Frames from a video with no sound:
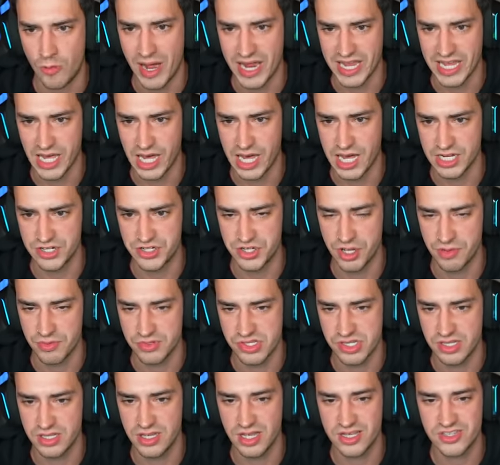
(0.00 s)
my gosh, that
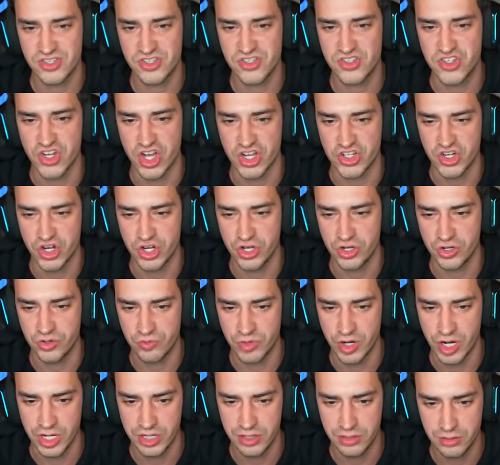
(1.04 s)
was such a good
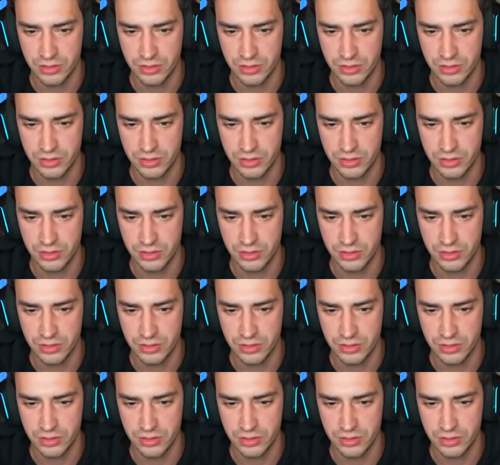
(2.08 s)
run.